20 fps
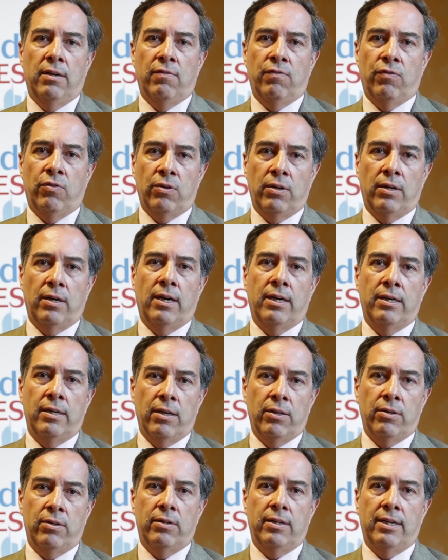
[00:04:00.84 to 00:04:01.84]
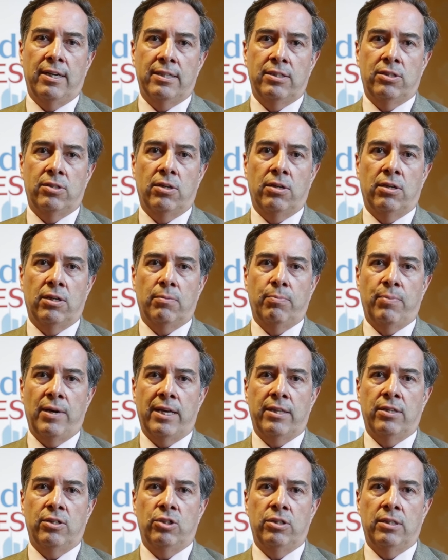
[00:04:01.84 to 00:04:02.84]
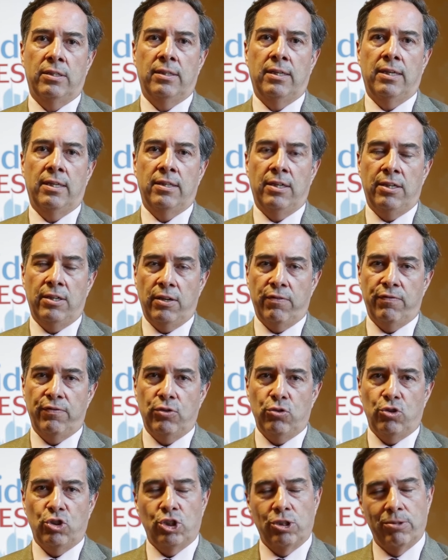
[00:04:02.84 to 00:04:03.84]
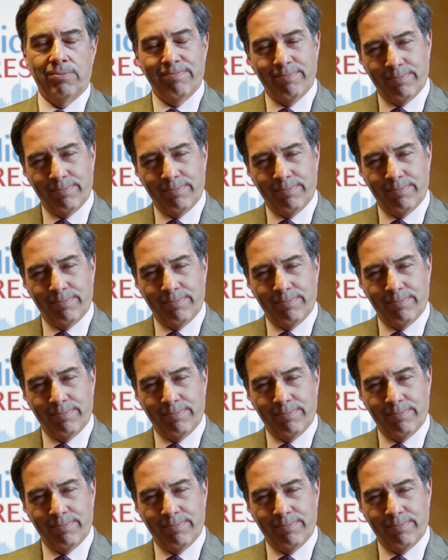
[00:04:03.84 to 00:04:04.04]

for another enteric pathogen in the near future.